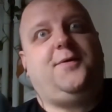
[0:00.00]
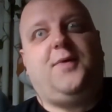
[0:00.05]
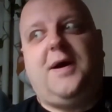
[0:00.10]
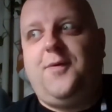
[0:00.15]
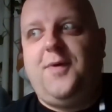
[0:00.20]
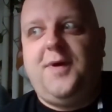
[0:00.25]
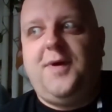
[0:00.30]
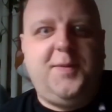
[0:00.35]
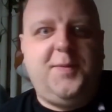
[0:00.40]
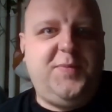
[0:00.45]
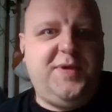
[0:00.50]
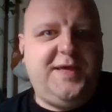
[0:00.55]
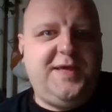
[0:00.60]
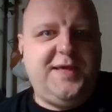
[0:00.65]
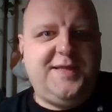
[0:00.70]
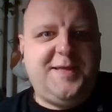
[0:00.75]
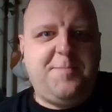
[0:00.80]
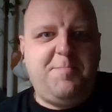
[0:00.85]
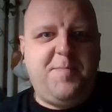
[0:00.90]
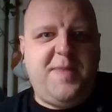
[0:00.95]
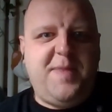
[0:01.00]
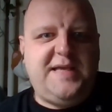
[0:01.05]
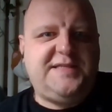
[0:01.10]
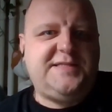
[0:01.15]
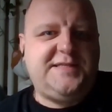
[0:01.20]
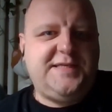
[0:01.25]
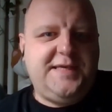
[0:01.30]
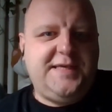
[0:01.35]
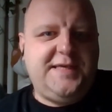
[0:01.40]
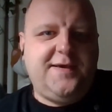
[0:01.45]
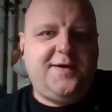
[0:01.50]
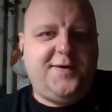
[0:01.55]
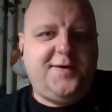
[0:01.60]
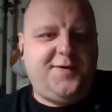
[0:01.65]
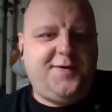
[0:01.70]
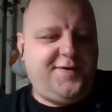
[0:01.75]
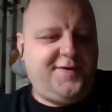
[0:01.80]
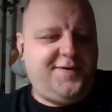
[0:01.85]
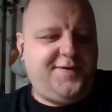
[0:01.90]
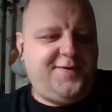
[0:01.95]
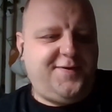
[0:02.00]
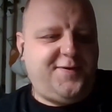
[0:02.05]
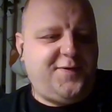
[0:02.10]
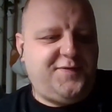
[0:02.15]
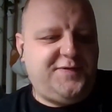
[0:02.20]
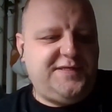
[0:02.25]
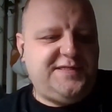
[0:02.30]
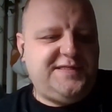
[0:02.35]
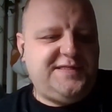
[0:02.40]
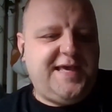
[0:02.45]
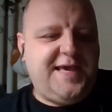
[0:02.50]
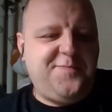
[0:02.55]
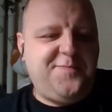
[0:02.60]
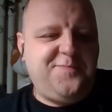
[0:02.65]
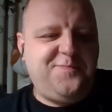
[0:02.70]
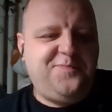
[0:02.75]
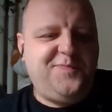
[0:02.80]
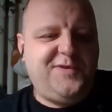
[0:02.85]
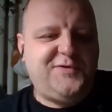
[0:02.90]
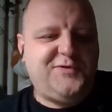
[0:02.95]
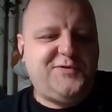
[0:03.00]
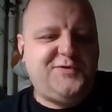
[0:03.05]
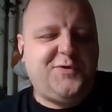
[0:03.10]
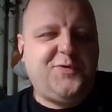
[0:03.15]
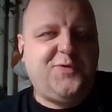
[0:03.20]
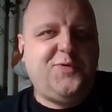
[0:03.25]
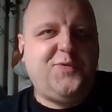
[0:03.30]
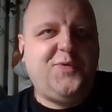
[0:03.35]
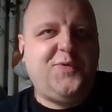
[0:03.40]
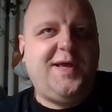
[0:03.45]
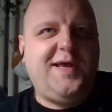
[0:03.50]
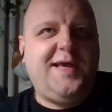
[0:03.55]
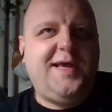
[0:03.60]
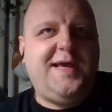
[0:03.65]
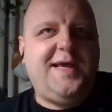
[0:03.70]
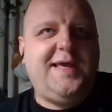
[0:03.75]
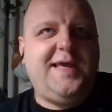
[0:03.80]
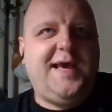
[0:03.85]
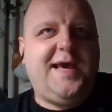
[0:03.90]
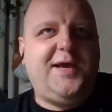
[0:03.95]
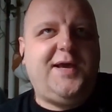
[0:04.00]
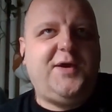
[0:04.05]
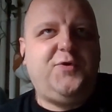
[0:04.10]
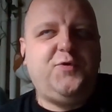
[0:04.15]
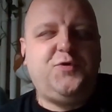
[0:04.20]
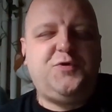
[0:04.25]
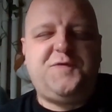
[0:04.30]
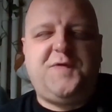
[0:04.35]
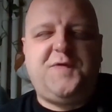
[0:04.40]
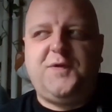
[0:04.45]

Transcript: Messi of this game. So yeah, huge